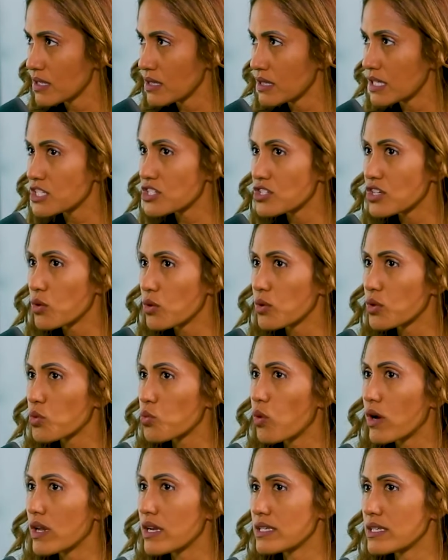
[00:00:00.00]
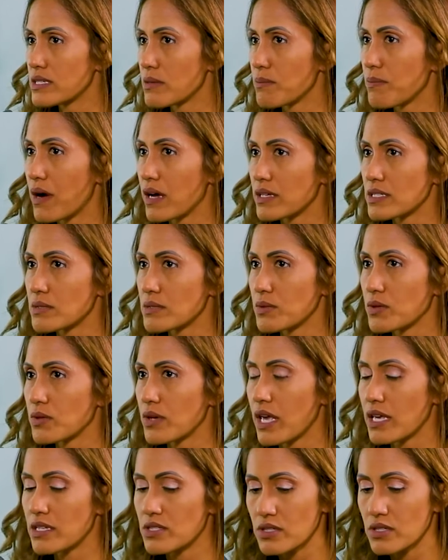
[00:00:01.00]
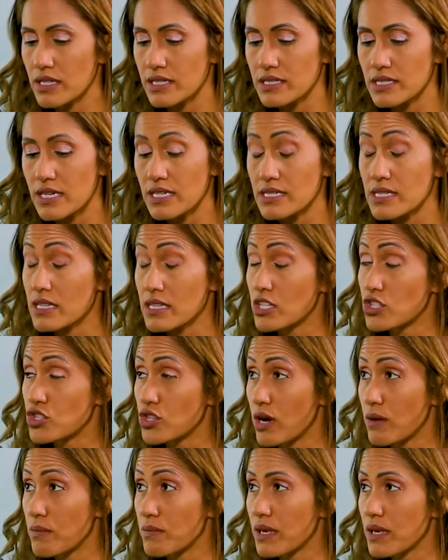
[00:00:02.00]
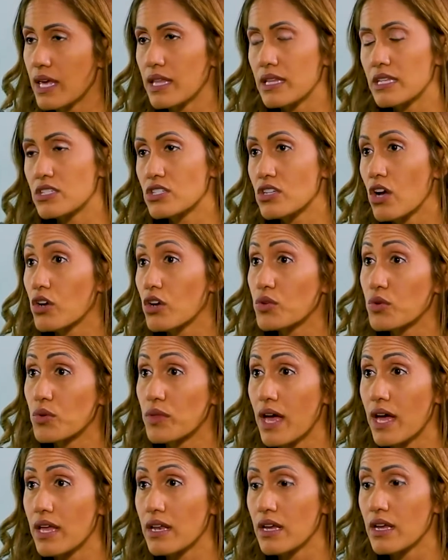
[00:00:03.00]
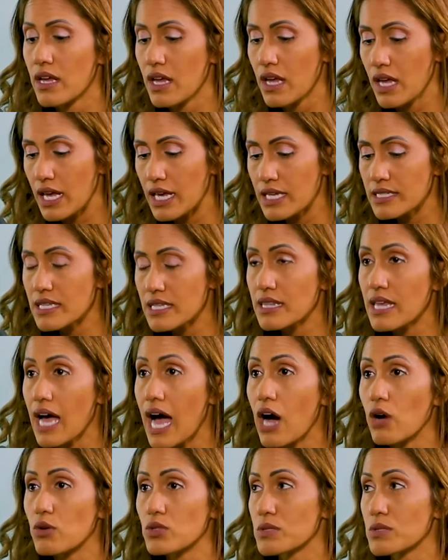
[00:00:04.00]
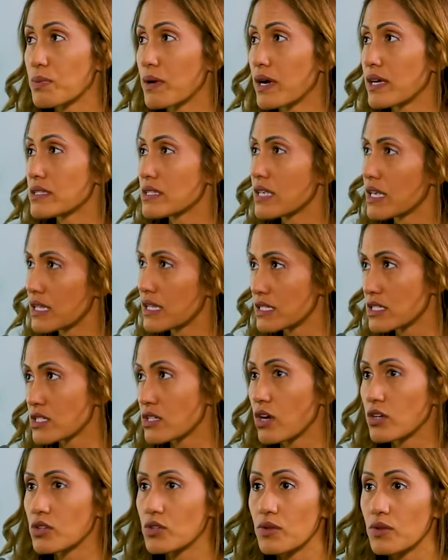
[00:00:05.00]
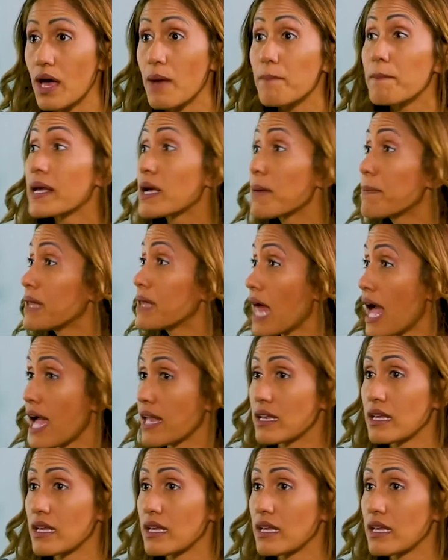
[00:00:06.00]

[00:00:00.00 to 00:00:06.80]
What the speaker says: Let's start with what is impossible. Okay, so is it the job? Okay, let's talk through that. Is it the house price? Okay, let's talk through that. Make a plan.